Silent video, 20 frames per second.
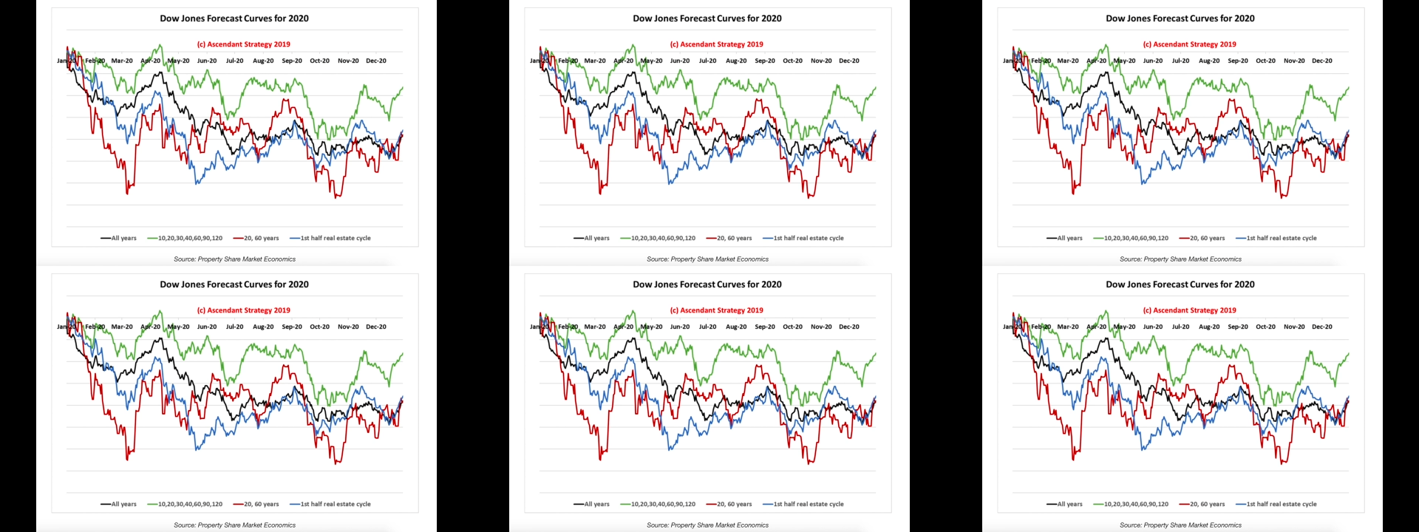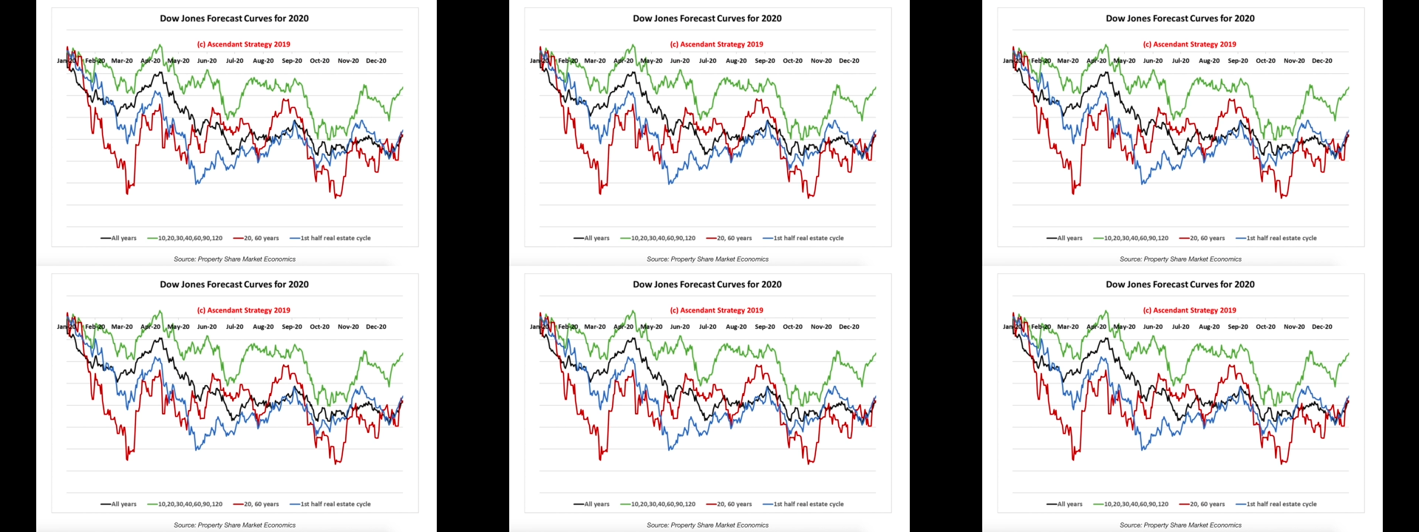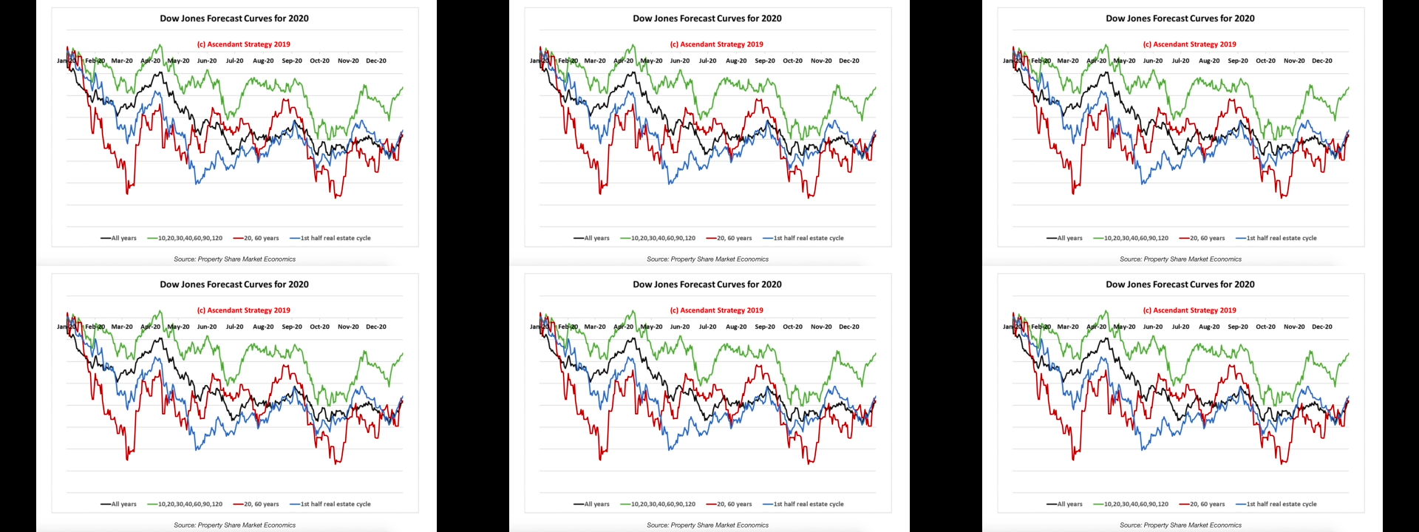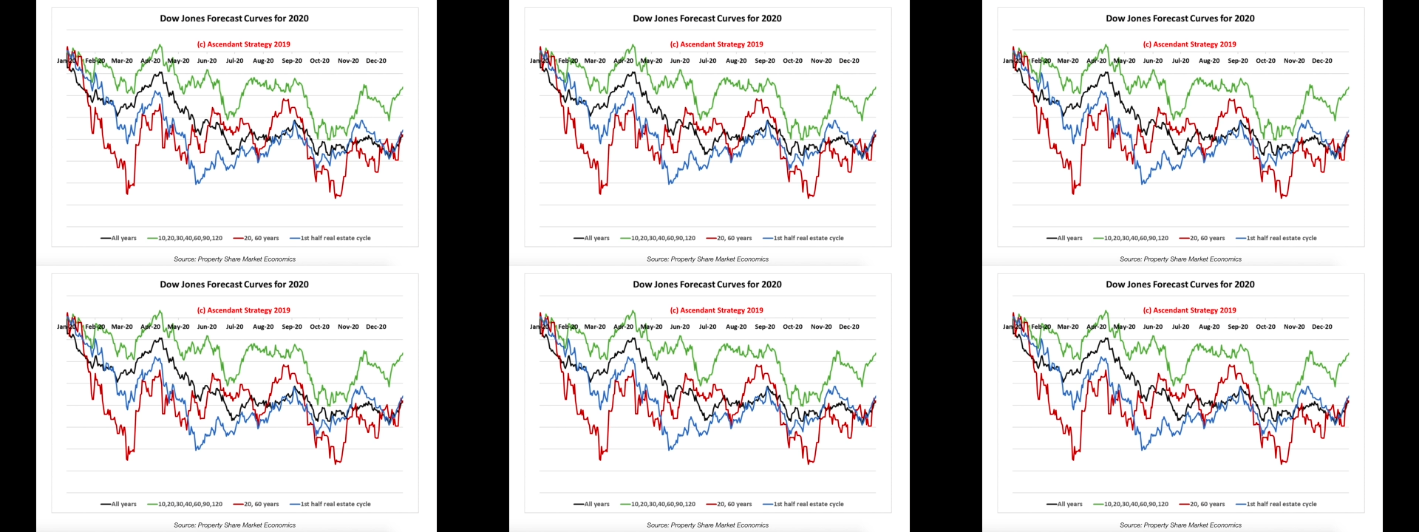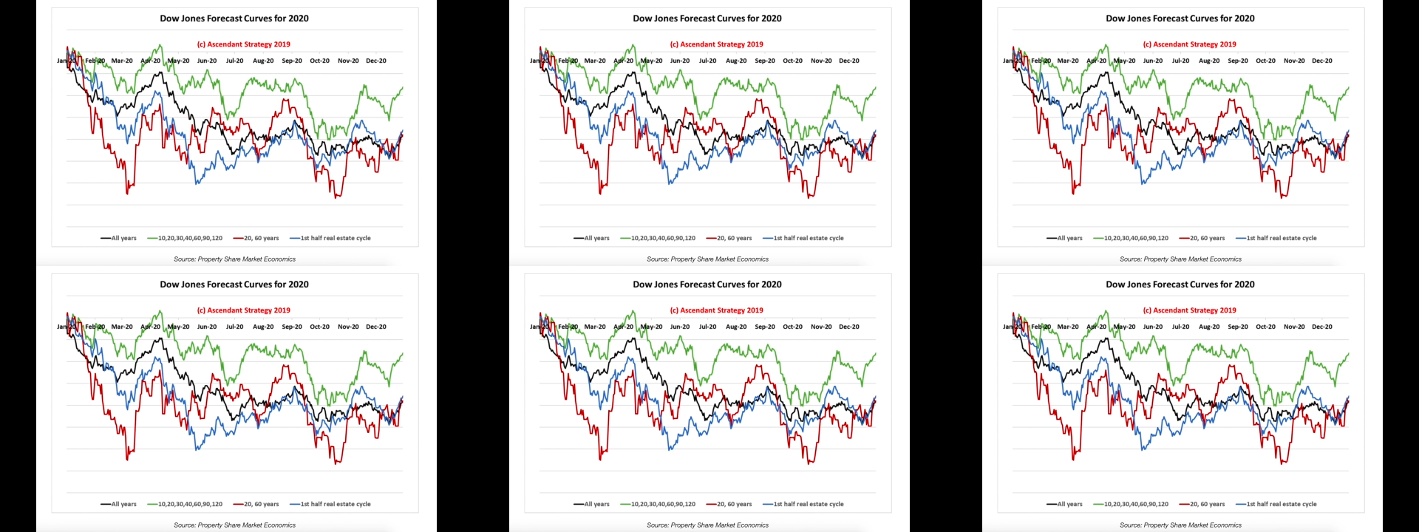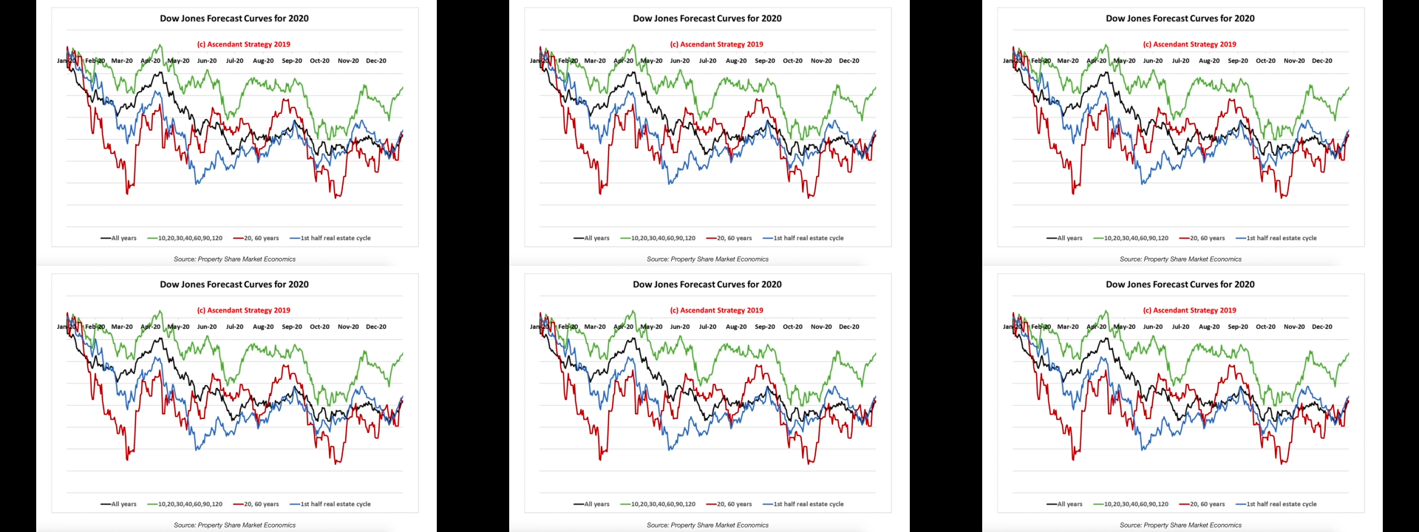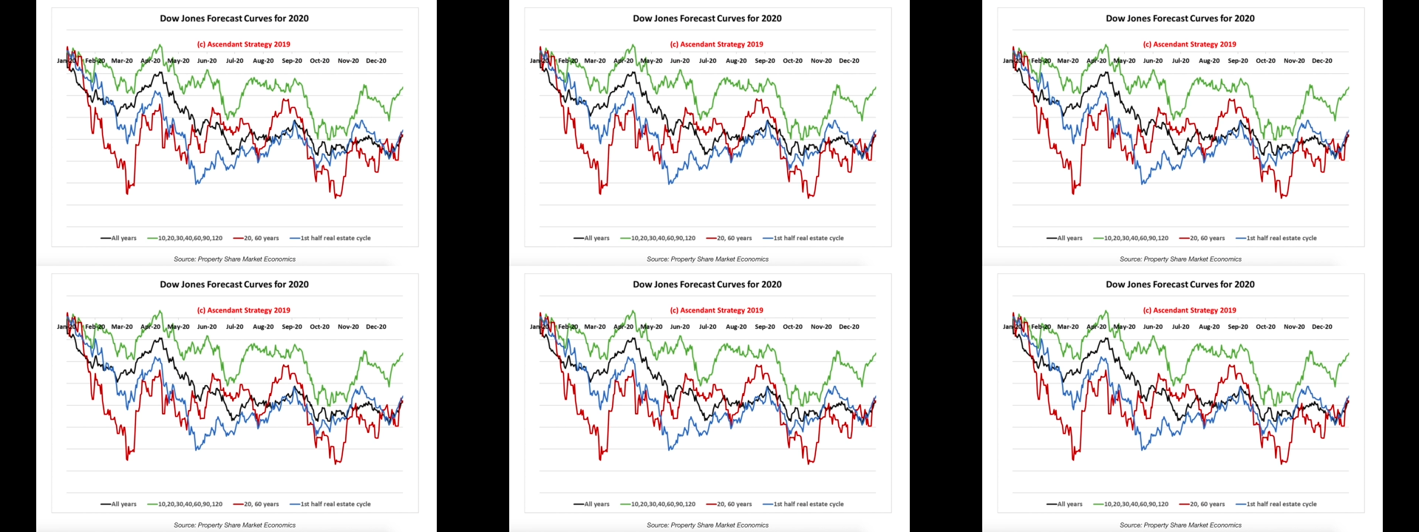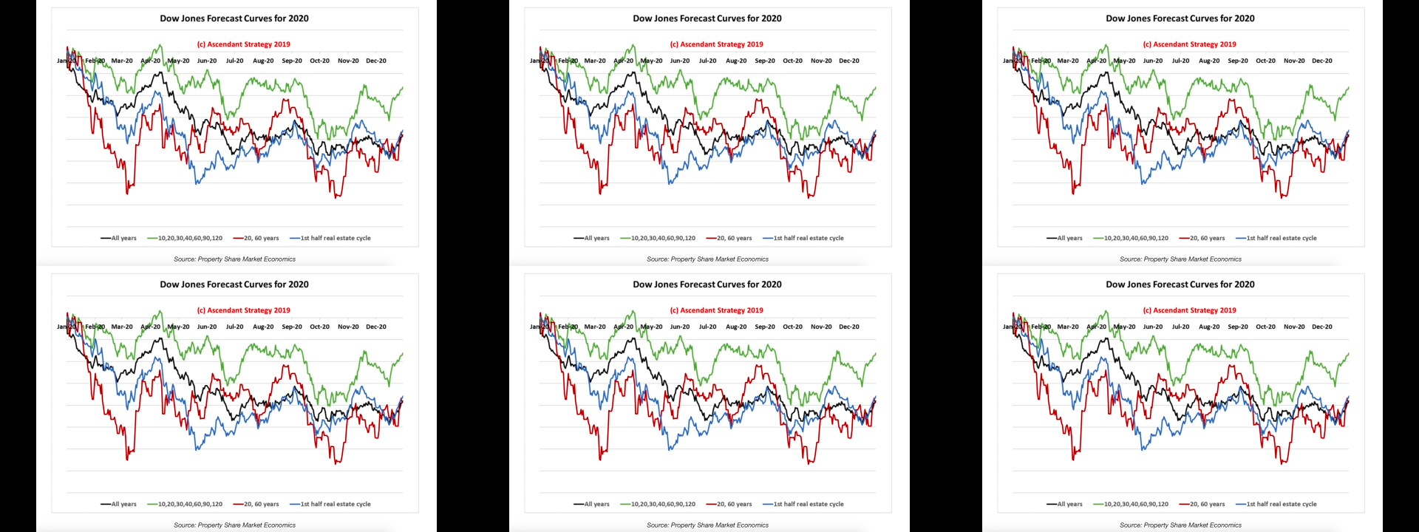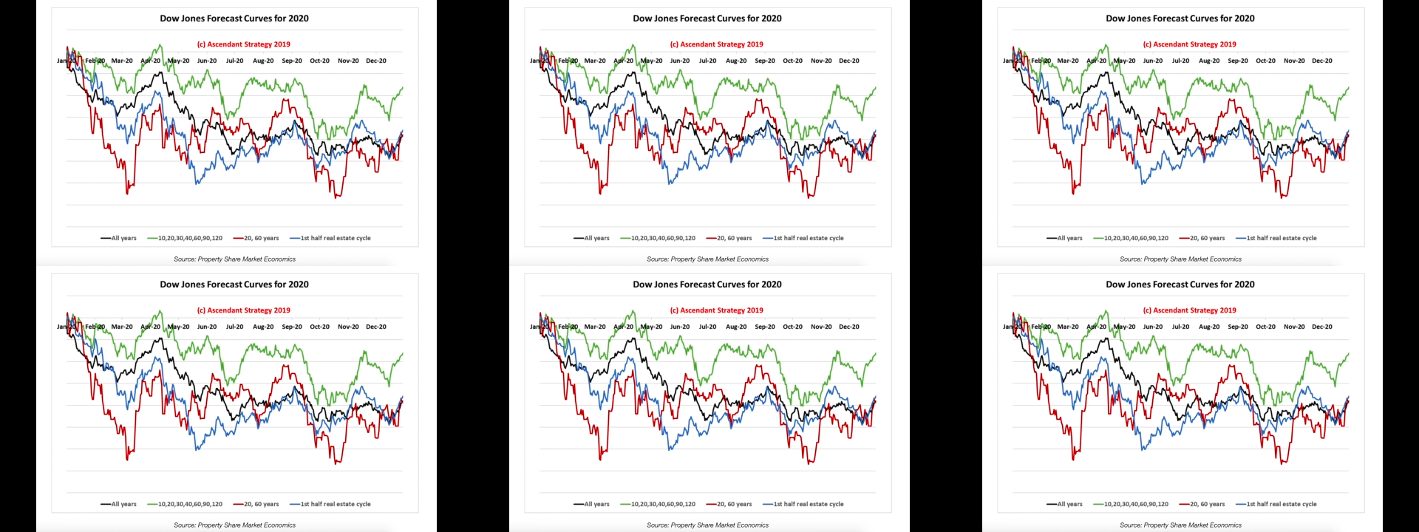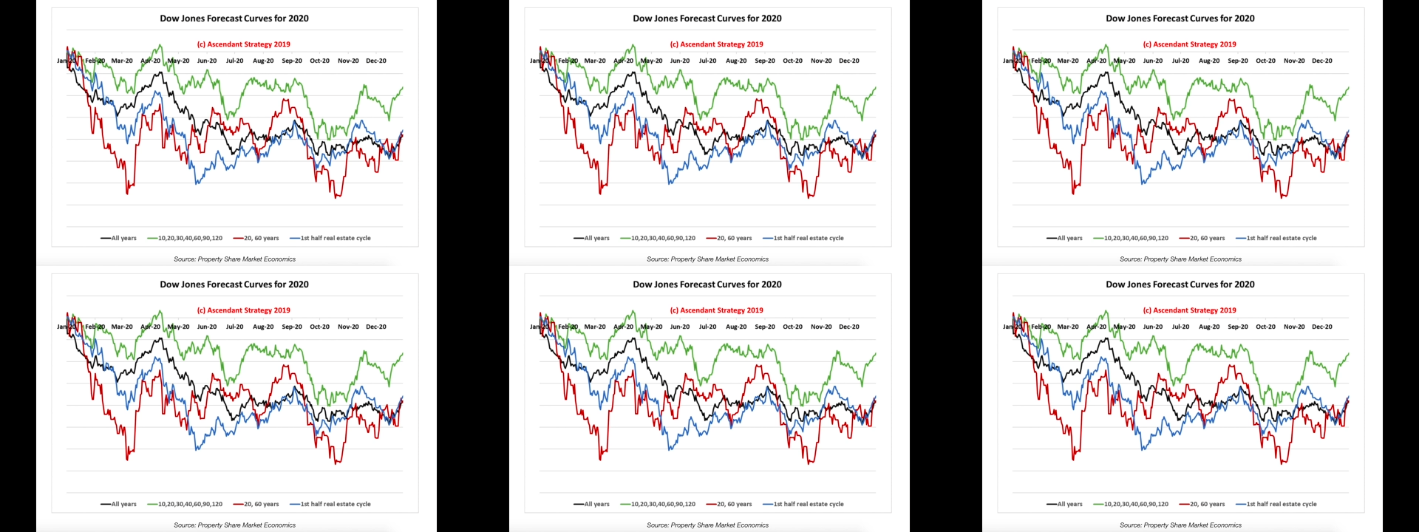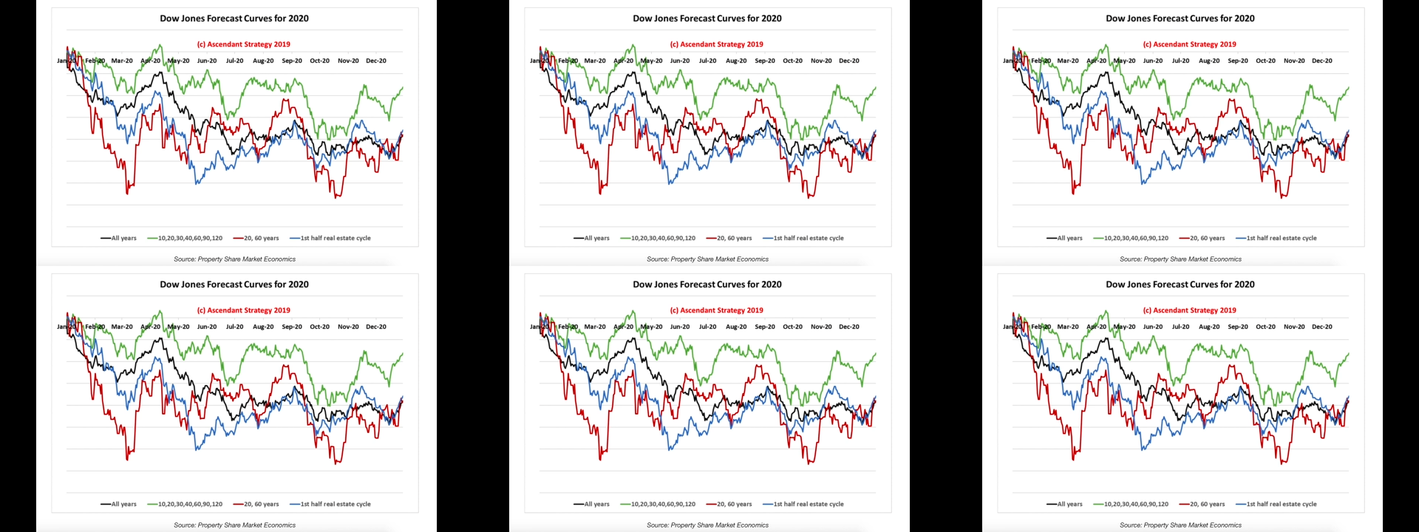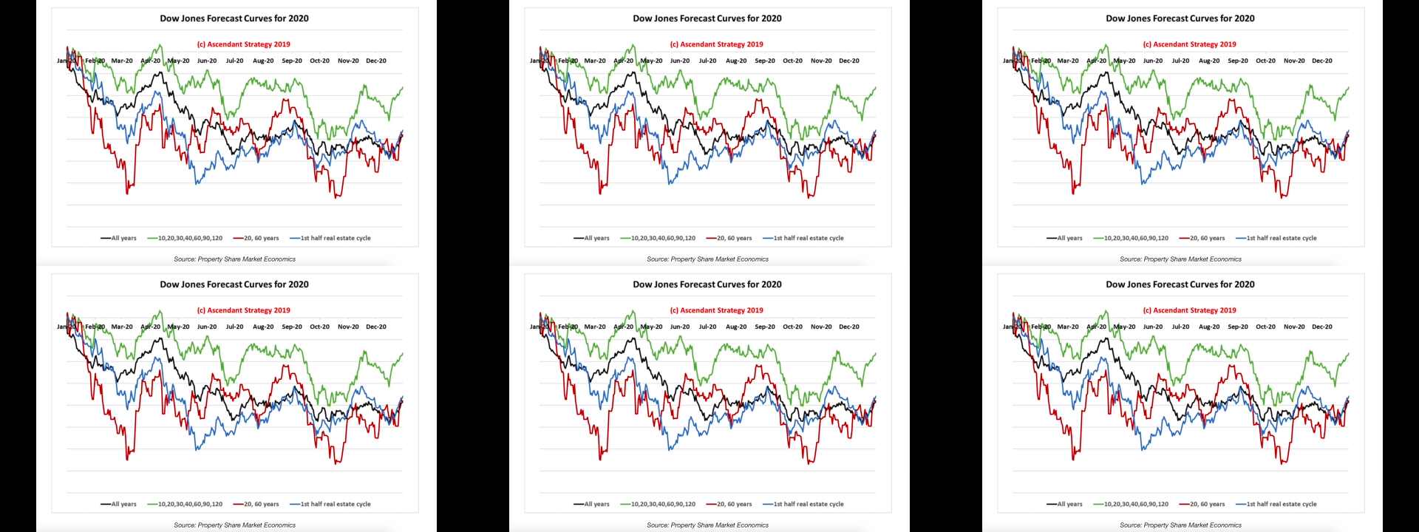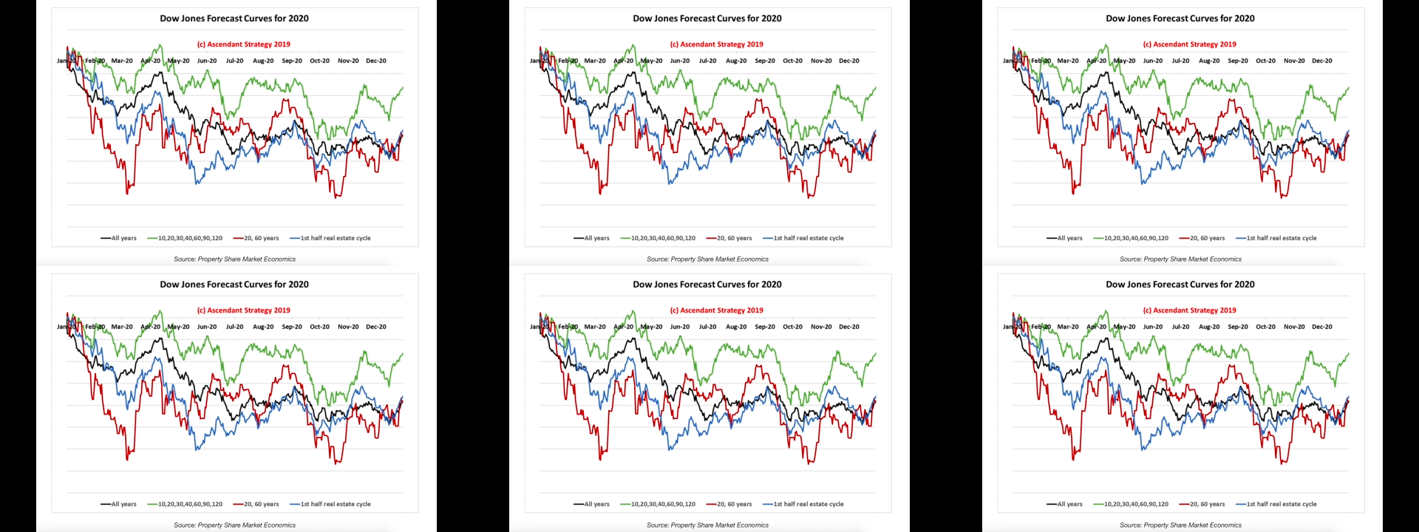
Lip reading: [unreadable: no face in view]